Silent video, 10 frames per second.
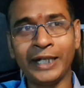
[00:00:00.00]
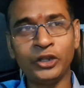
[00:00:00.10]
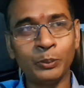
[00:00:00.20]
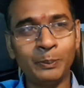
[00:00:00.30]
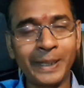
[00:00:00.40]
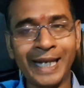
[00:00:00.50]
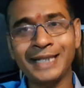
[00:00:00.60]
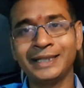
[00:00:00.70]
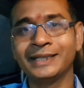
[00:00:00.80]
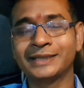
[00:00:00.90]
trying to
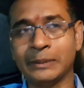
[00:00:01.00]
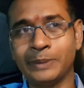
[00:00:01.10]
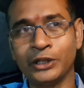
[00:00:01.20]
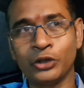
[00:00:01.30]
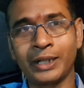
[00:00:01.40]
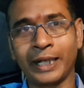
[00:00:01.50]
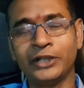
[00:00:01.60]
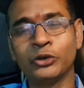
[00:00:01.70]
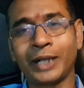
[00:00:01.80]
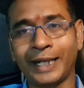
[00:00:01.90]
break things up and you're
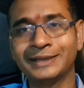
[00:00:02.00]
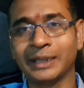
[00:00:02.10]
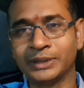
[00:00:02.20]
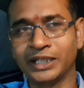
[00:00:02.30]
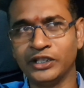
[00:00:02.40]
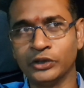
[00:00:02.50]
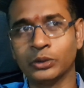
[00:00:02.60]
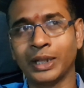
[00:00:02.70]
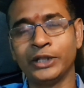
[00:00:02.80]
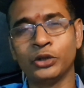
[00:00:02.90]
trying to try something
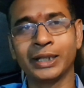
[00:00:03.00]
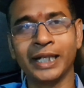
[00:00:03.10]
new and you're